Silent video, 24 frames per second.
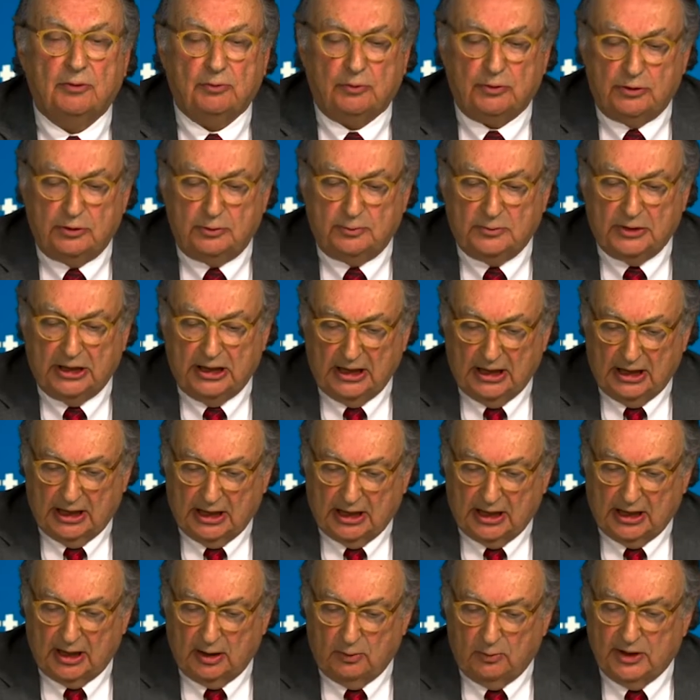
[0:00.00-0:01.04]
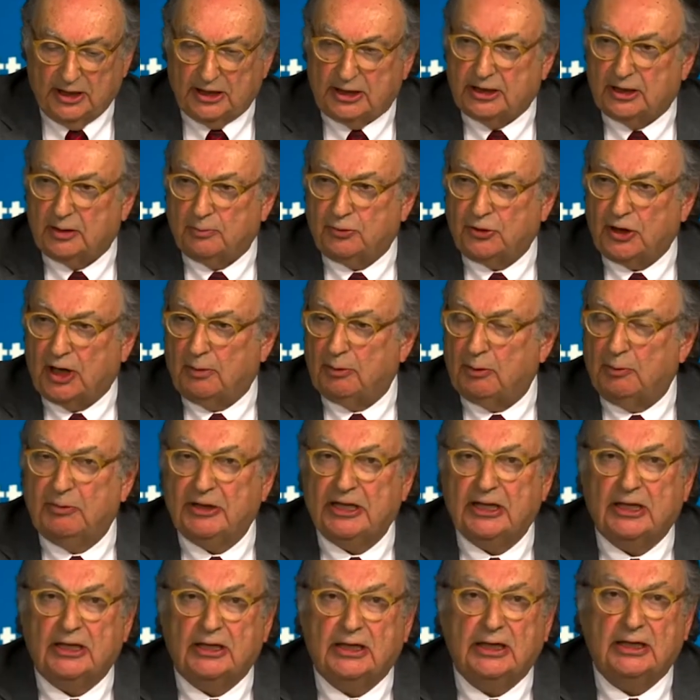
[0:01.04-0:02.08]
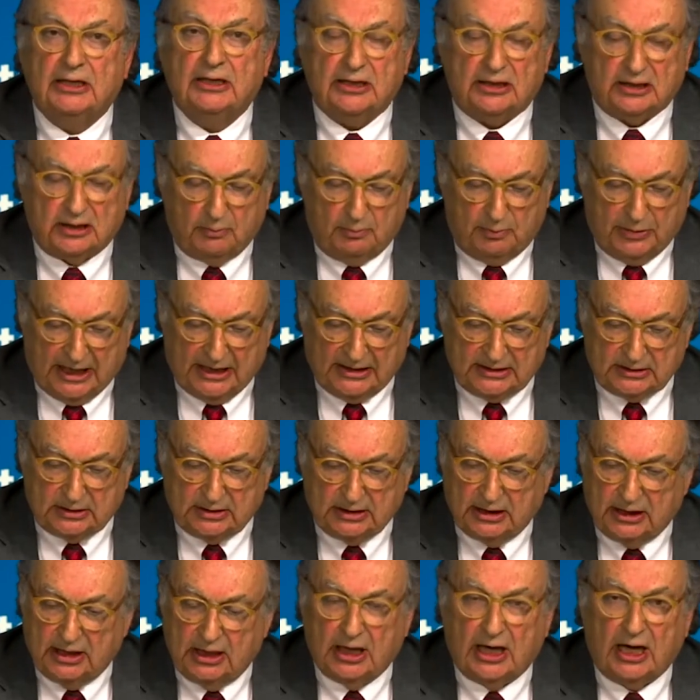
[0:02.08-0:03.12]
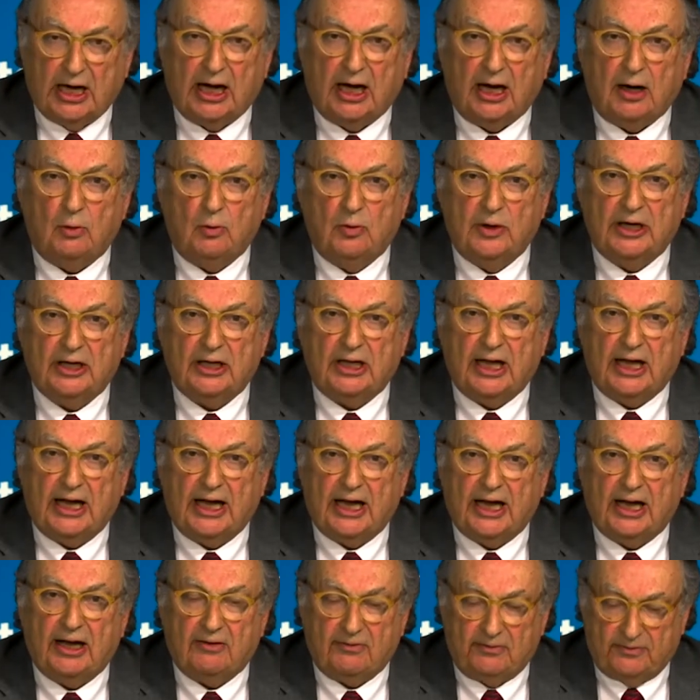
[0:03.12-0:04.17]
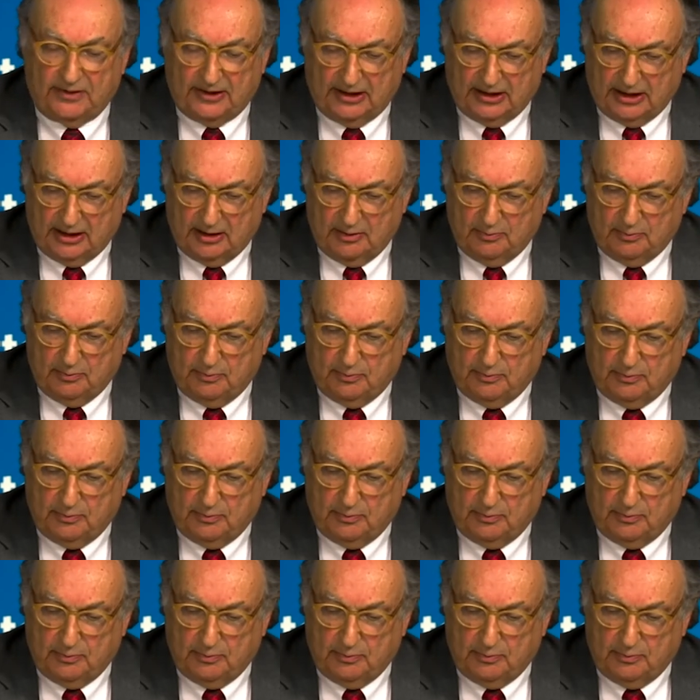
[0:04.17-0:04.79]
the room uh, with the probability that the bust uh, will have uh,